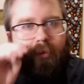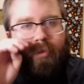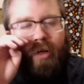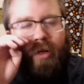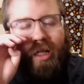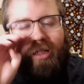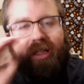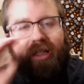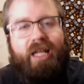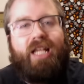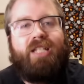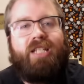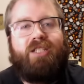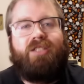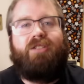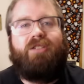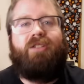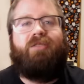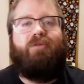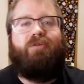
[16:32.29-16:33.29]
But at
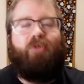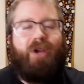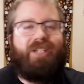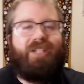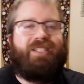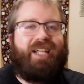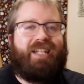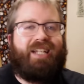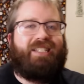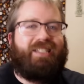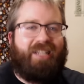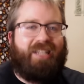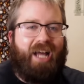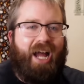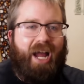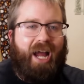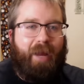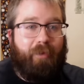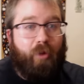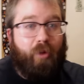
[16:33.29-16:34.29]
least Race Against
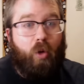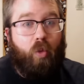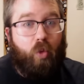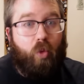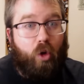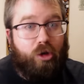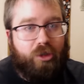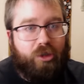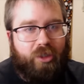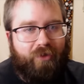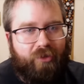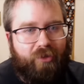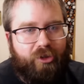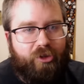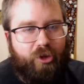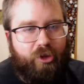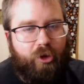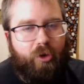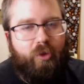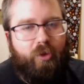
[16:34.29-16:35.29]
Time, the worst of the
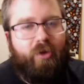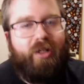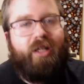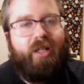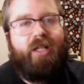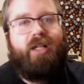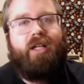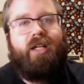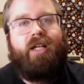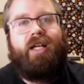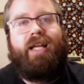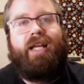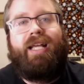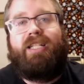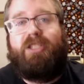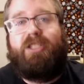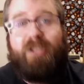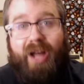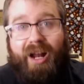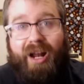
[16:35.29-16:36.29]
two,
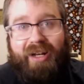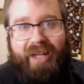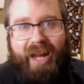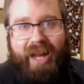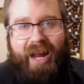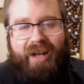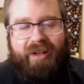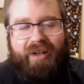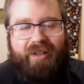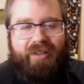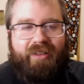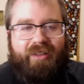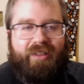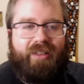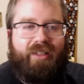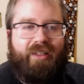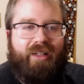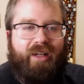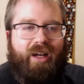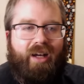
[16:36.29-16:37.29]
is not canon.
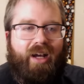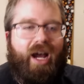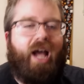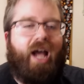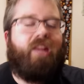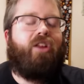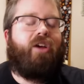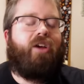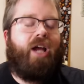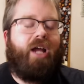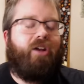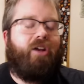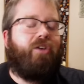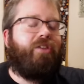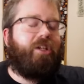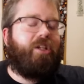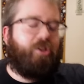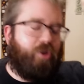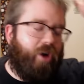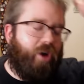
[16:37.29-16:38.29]
Uh, I look, I know
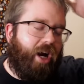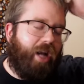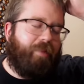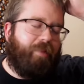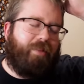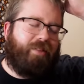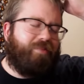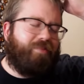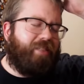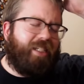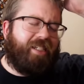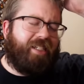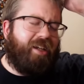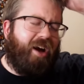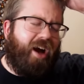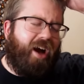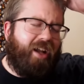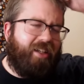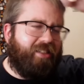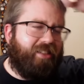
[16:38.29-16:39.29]
they tried, but my
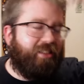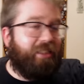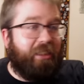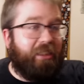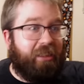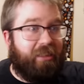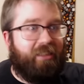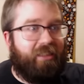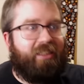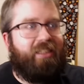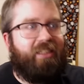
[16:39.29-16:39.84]
god. Ugh.